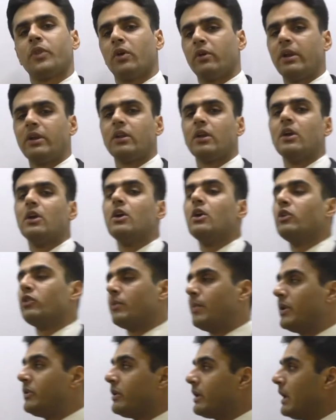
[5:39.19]
All right,
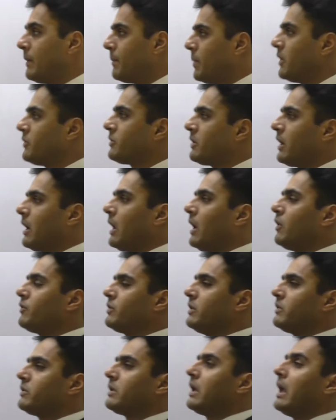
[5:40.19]
so basically personal
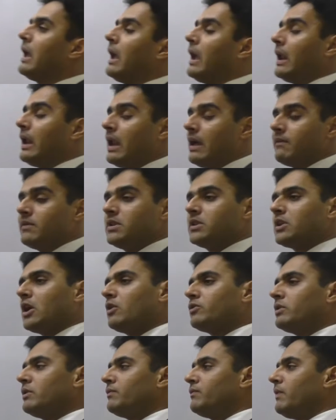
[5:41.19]
allowance is
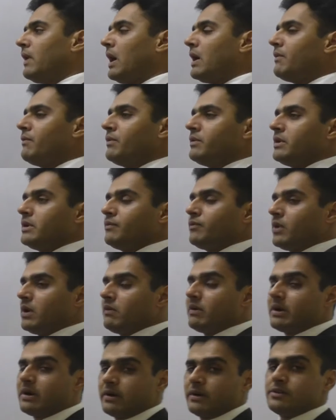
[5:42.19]
11,500 for
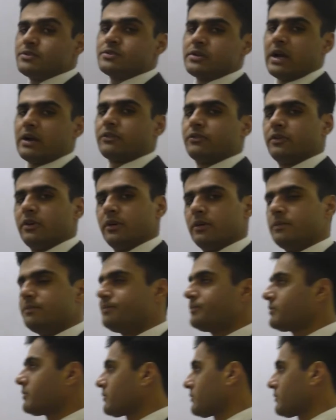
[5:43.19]
our current tax year.